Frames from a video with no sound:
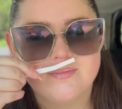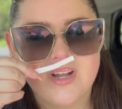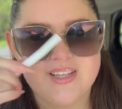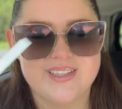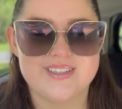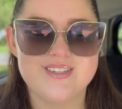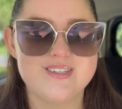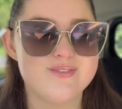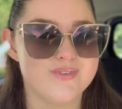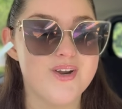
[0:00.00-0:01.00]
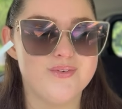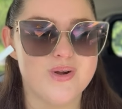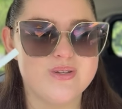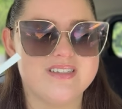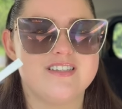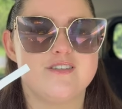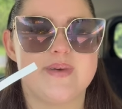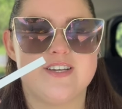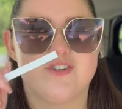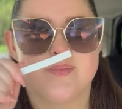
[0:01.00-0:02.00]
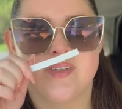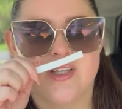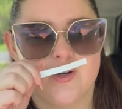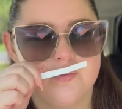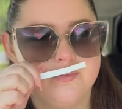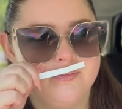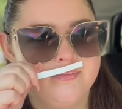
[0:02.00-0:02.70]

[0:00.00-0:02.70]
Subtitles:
I think this is Red Roses by Jo Malone.